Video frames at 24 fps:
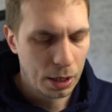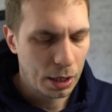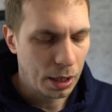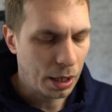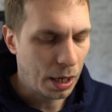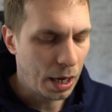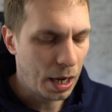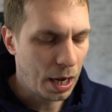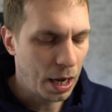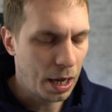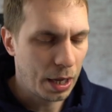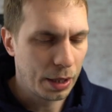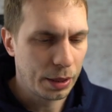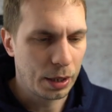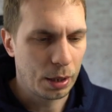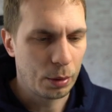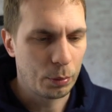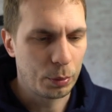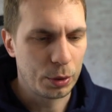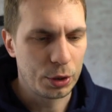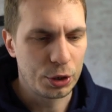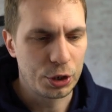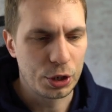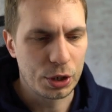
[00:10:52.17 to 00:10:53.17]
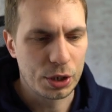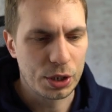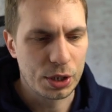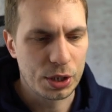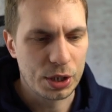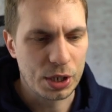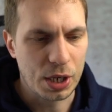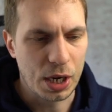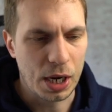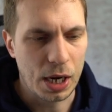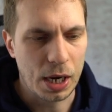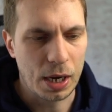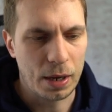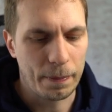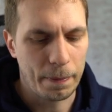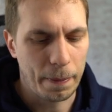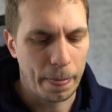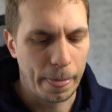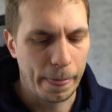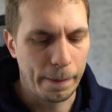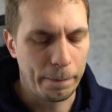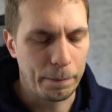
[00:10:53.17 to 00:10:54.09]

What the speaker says: And then we just say